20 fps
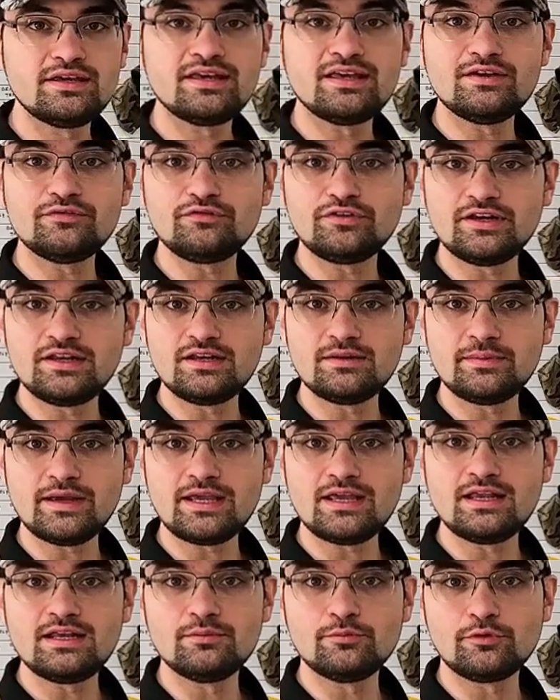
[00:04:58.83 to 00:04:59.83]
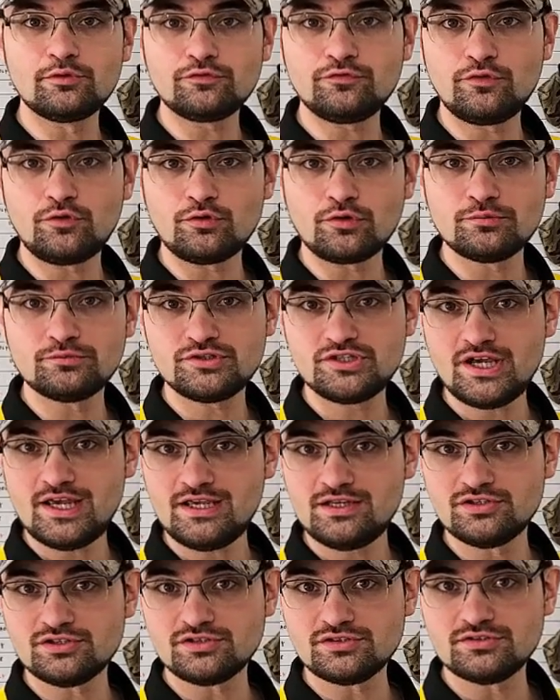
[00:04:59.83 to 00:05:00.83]
if we need to make any more form
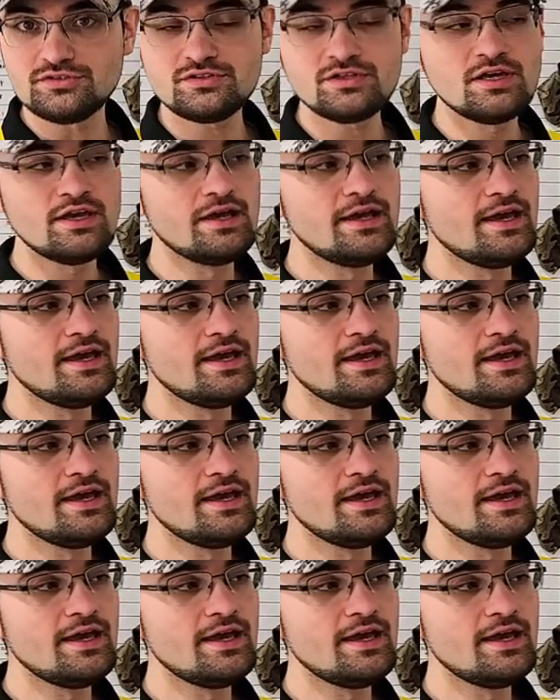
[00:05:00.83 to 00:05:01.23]
changes,